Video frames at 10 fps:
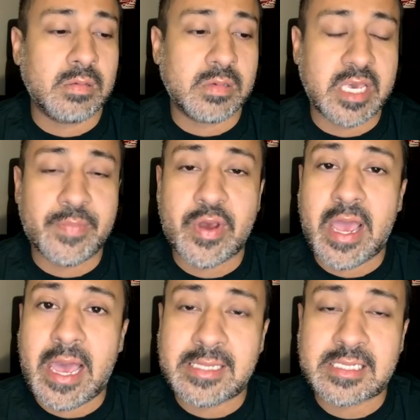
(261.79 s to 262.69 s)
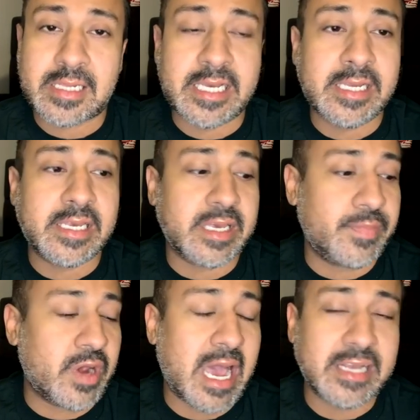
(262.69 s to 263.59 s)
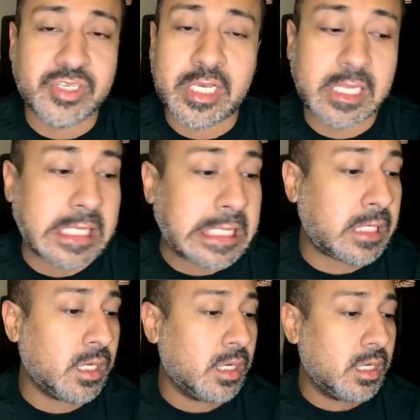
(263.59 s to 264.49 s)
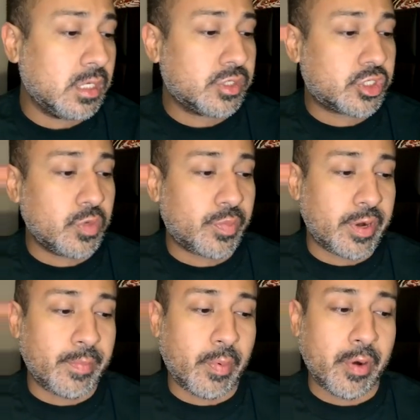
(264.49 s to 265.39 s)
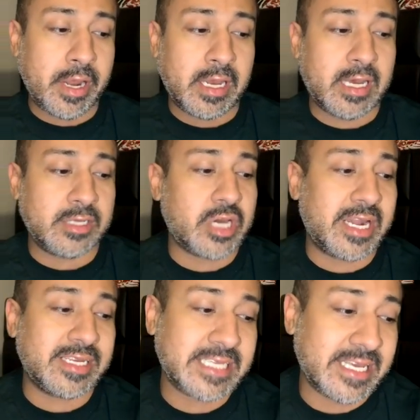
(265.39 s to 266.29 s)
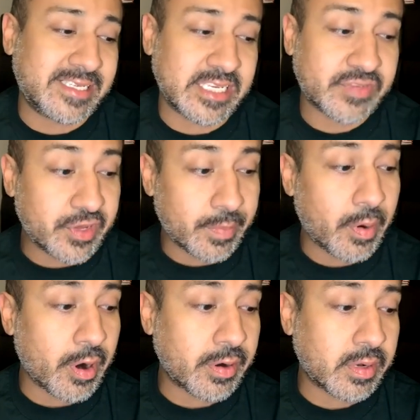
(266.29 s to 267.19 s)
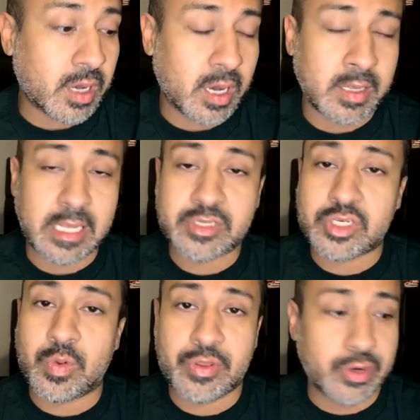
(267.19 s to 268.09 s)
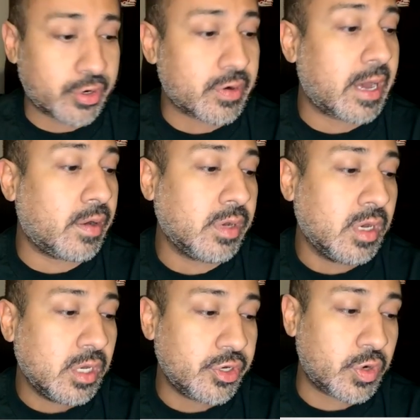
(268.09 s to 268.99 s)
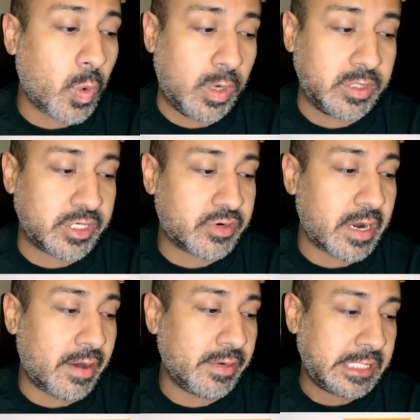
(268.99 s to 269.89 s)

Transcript: Keep your hands clean. Keep your hygiene clean. Super important. Try to stay 6 feet apart unless you're with your crowd, your quarantine crowd.